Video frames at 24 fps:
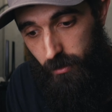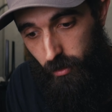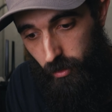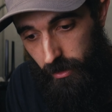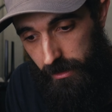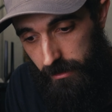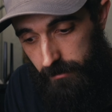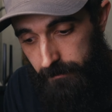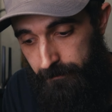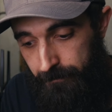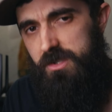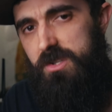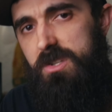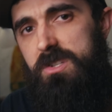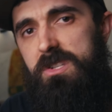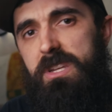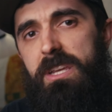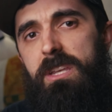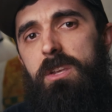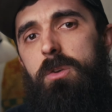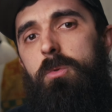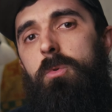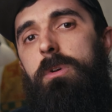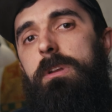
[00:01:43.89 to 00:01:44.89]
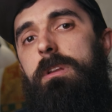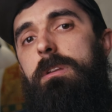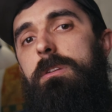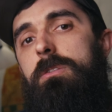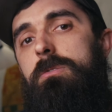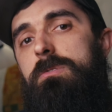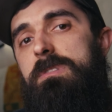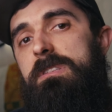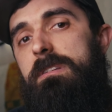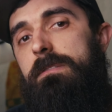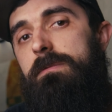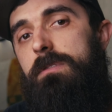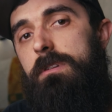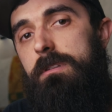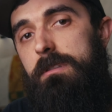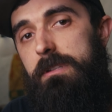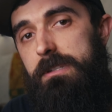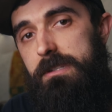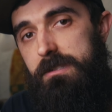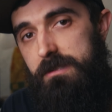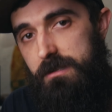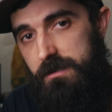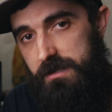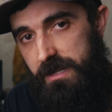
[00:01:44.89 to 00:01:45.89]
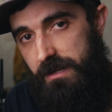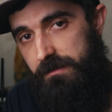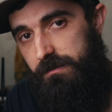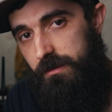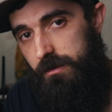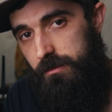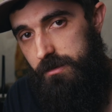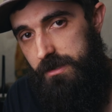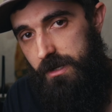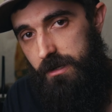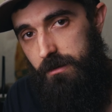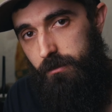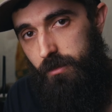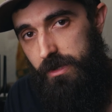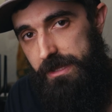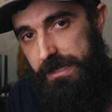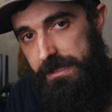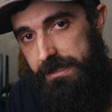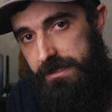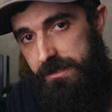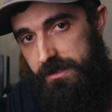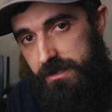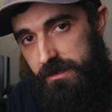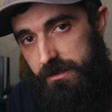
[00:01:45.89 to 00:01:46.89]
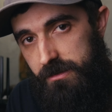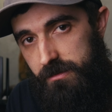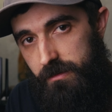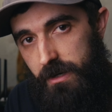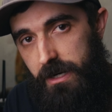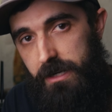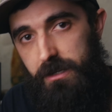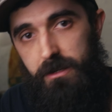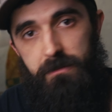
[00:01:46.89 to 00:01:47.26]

Well, just say you wanted to use different lenses. iPhones come with lenses, right?